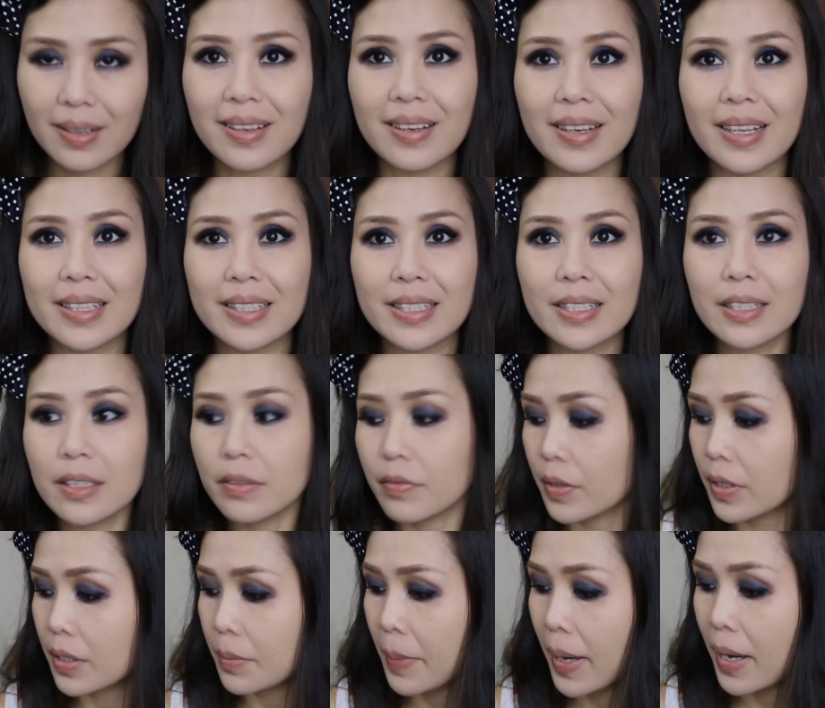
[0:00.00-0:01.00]
that's it
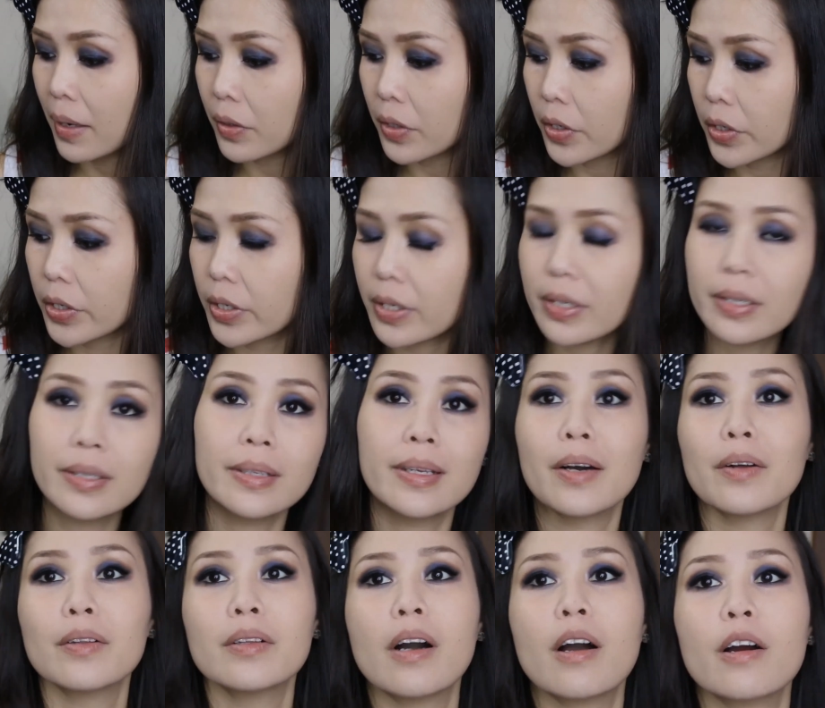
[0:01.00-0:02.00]
for the powder.
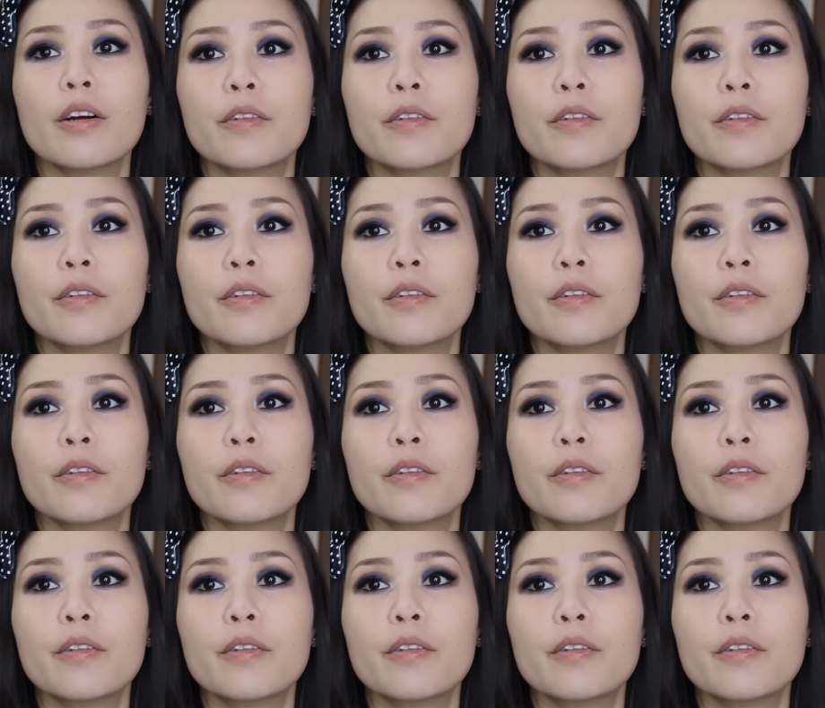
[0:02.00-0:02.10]
Now that